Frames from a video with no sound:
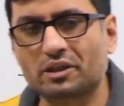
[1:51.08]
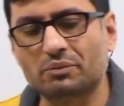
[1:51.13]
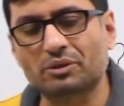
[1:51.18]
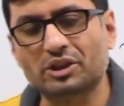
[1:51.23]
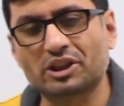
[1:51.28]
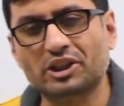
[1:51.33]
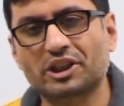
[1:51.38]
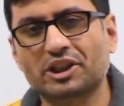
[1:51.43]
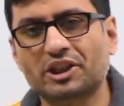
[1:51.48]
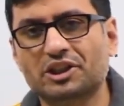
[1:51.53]

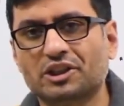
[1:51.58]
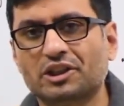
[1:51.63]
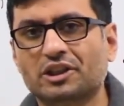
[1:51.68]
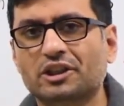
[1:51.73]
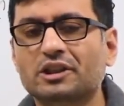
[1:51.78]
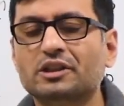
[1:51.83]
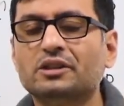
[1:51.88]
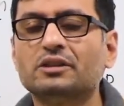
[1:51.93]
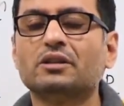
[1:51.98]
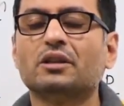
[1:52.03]
representation
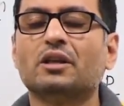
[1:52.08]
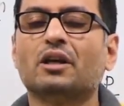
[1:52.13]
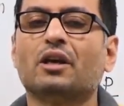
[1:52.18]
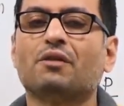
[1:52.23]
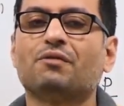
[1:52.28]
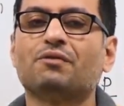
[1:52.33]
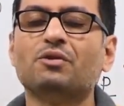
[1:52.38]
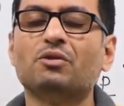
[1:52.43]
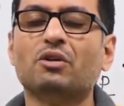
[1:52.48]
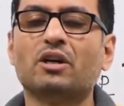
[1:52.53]
is,
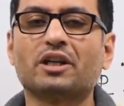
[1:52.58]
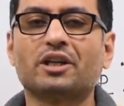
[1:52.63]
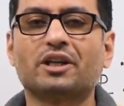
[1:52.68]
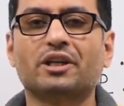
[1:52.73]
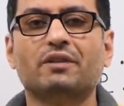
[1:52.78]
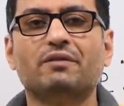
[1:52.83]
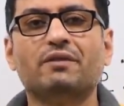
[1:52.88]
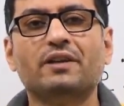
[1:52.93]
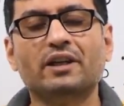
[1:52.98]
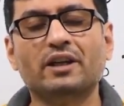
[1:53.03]
if you are
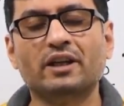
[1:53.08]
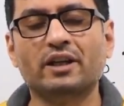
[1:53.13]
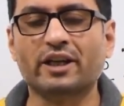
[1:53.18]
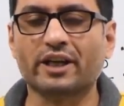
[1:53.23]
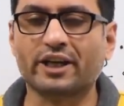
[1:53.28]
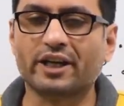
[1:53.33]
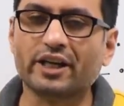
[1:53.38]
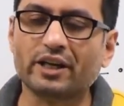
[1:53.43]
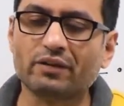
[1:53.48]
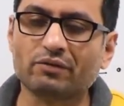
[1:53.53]
given a
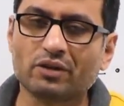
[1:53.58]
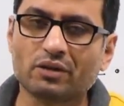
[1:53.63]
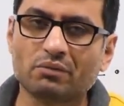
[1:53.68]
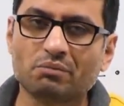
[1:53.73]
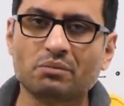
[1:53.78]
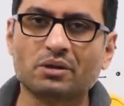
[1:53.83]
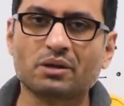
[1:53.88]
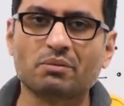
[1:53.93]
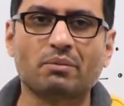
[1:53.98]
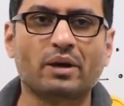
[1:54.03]
negative
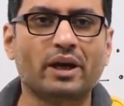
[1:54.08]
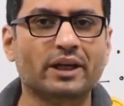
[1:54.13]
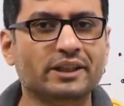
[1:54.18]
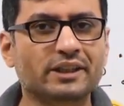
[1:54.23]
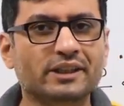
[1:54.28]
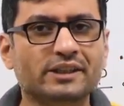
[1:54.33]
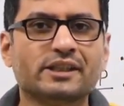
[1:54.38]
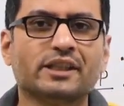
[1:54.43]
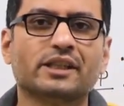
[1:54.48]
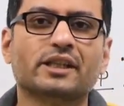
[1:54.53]
number
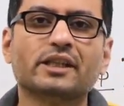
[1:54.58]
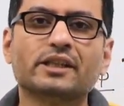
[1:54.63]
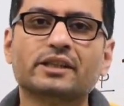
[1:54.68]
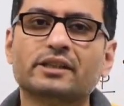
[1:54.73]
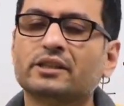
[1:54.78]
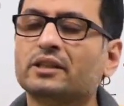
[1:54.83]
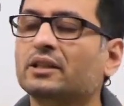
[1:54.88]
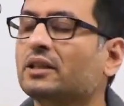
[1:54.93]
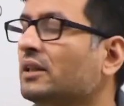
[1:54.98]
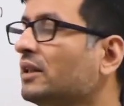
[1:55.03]
minus
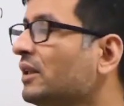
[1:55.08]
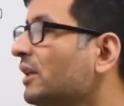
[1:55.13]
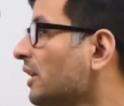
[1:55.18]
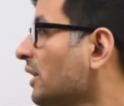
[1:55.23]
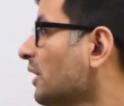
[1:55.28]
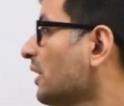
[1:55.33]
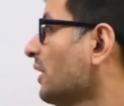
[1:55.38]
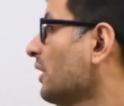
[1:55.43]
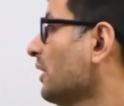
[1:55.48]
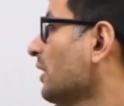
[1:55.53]
x,
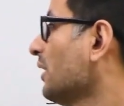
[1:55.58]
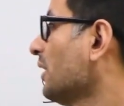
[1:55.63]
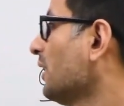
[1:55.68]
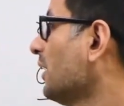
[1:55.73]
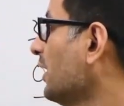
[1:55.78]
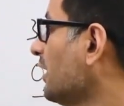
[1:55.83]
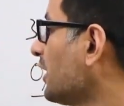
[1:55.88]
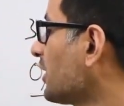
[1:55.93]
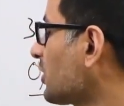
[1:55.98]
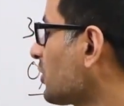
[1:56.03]

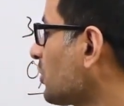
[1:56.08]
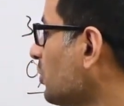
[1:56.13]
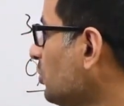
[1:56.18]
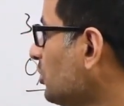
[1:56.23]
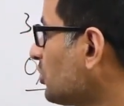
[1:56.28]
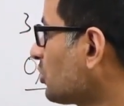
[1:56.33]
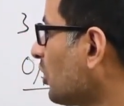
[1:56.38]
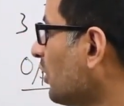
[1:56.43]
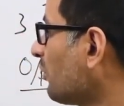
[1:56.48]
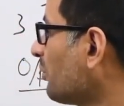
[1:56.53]
its
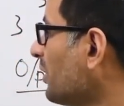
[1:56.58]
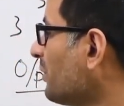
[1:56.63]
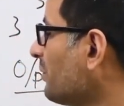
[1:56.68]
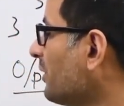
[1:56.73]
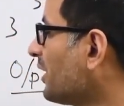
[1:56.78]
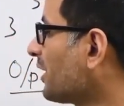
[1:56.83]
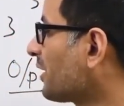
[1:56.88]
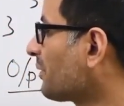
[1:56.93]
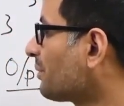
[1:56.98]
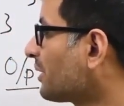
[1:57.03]
2's
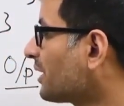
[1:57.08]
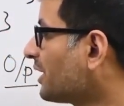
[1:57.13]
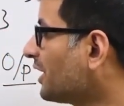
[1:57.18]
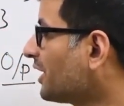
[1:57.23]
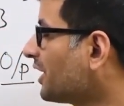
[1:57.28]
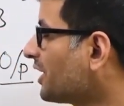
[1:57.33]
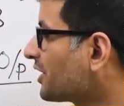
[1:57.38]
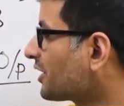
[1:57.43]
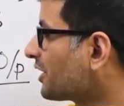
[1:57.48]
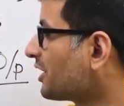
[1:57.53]
complement
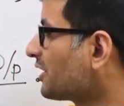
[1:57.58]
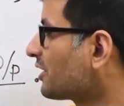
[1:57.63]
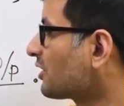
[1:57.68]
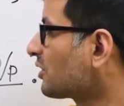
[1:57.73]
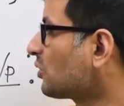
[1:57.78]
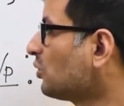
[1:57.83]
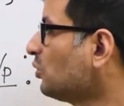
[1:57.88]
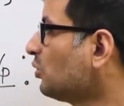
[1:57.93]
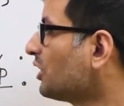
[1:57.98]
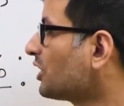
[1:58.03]
representation is
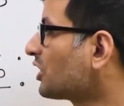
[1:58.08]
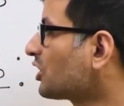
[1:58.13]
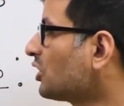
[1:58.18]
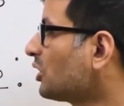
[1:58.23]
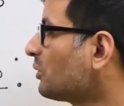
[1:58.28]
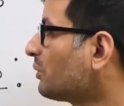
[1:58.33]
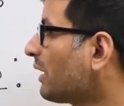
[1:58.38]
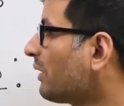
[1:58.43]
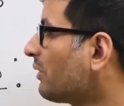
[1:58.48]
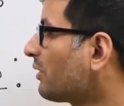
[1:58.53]
2 raised to
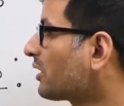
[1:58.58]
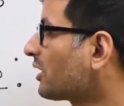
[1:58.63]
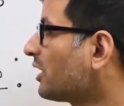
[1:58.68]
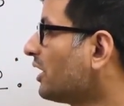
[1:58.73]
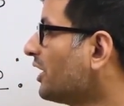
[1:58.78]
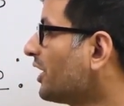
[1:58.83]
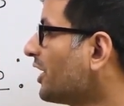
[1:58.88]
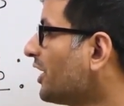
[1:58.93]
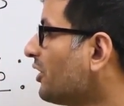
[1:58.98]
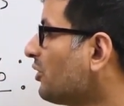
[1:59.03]
the power
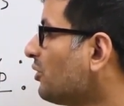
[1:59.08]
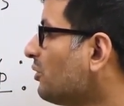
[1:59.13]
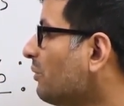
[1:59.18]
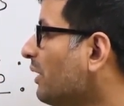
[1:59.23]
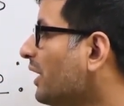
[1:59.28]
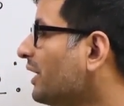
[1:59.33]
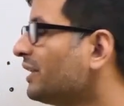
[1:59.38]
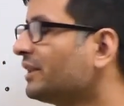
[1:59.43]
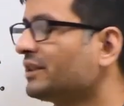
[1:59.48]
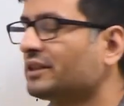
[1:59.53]
32
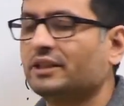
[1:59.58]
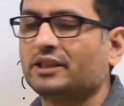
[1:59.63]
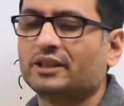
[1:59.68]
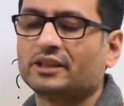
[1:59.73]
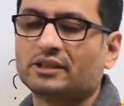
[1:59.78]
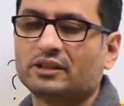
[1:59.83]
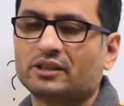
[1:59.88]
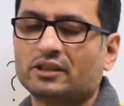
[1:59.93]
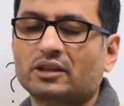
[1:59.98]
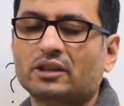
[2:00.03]
minus
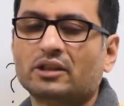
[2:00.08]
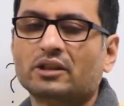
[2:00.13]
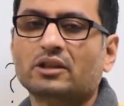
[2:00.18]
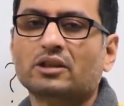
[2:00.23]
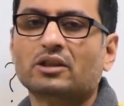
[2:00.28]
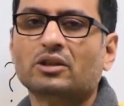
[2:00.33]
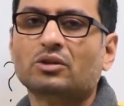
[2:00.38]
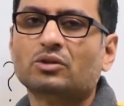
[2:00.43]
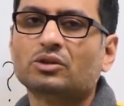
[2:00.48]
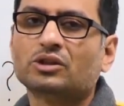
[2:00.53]
x.
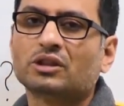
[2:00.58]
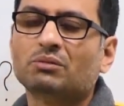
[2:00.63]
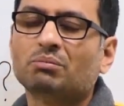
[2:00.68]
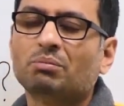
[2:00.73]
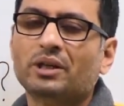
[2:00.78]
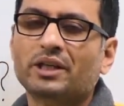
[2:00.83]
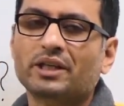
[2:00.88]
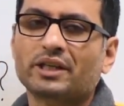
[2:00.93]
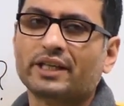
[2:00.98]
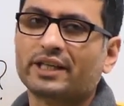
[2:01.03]
You
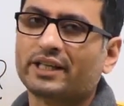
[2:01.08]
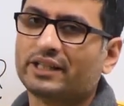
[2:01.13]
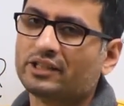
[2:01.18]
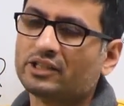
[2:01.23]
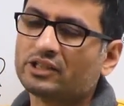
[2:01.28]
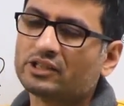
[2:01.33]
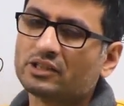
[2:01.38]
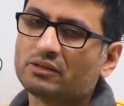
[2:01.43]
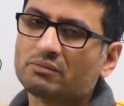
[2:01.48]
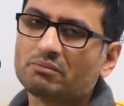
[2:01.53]
simply get
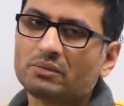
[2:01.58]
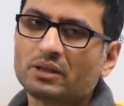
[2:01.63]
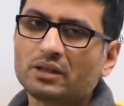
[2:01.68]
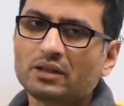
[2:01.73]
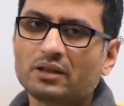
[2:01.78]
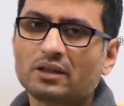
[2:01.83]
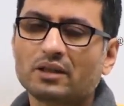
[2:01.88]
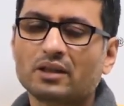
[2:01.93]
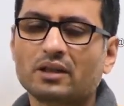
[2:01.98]
this number,